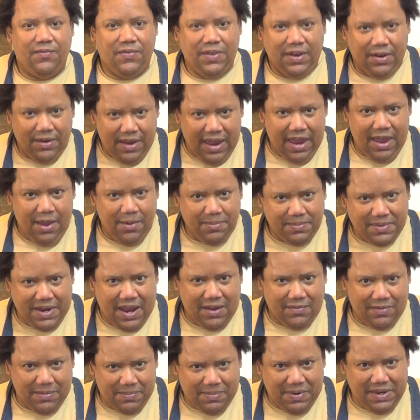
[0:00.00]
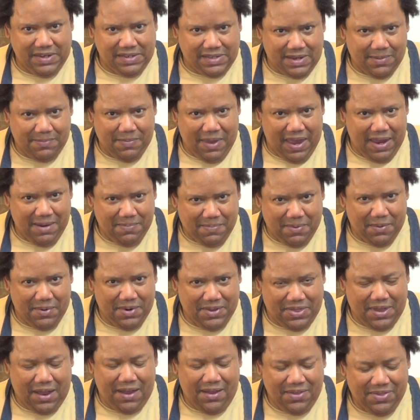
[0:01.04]
It'll help to have a piece of paper
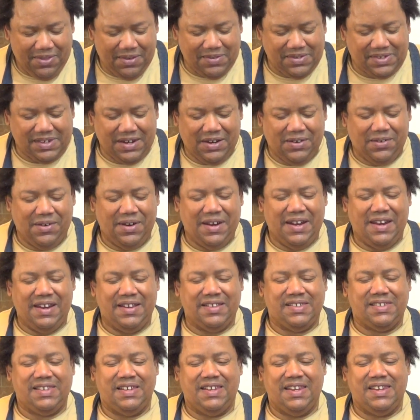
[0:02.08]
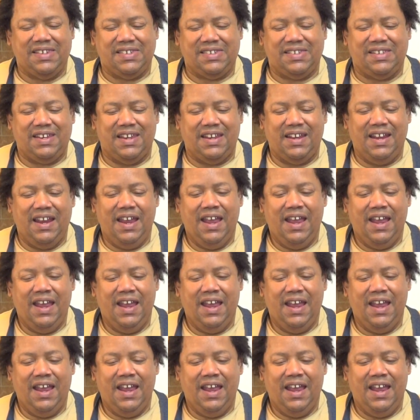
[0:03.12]
with all those ingredients listed.